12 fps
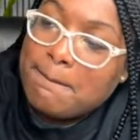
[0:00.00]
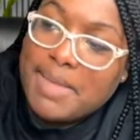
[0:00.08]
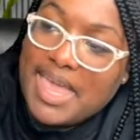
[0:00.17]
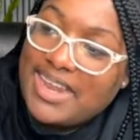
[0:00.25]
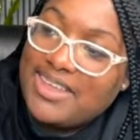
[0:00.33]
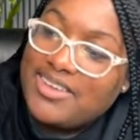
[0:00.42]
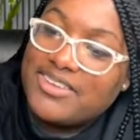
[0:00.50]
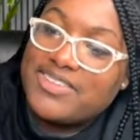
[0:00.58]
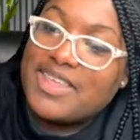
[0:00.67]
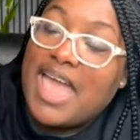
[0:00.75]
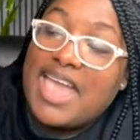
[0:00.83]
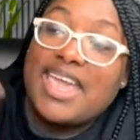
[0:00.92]
I ain't even
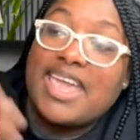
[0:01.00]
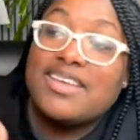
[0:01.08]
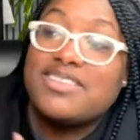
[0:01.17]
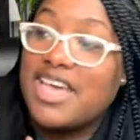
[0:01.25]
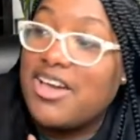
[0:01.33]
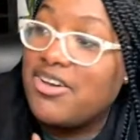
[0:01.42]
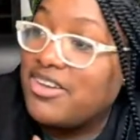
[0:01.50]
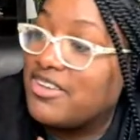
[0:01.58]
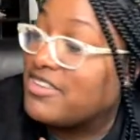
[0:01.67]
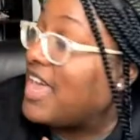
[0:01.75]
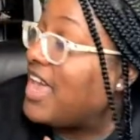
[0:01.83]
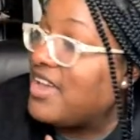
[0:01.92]
I can't talk because I